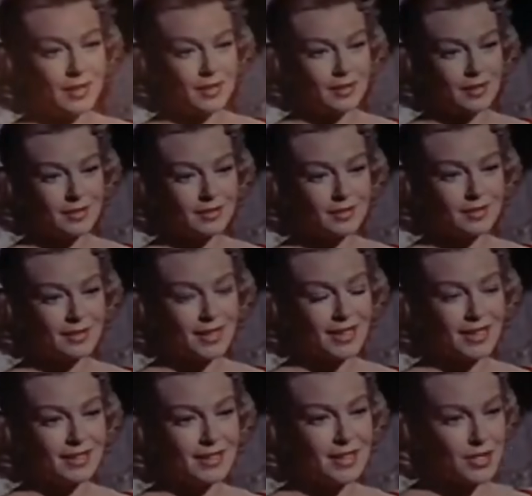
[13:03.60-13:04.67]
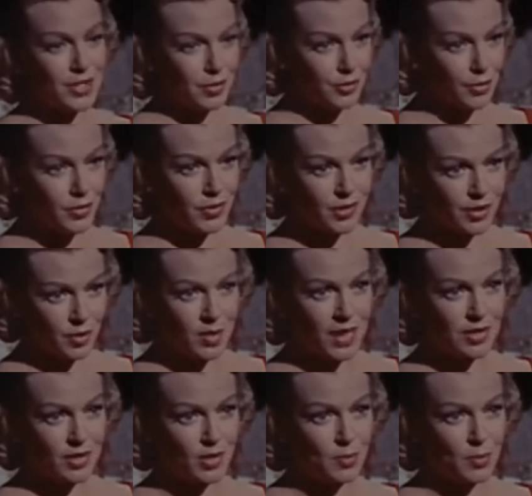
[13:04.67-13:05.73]
When she was 9, her father
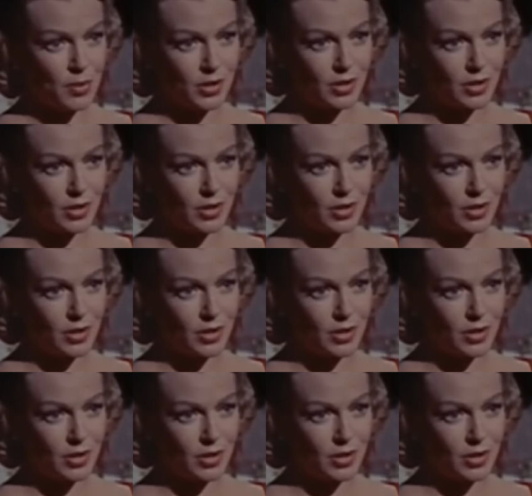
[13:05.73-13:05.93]
lost his